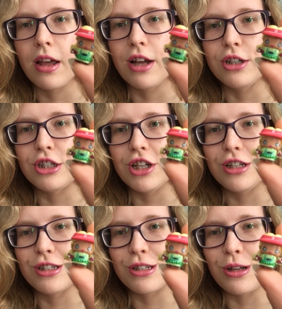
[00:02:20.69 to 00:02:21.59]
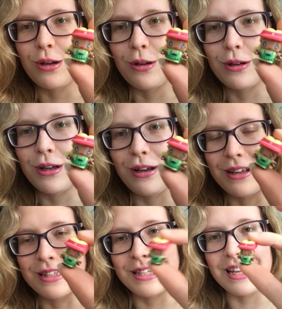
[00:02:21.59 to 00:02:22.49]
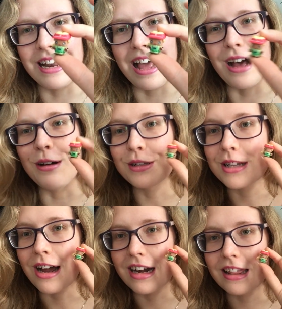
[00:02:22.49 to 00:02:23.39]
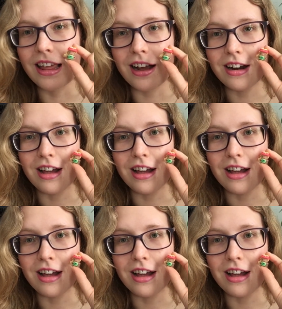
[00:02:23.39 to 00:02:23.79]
And she is so cute. You can see like how tiny they are.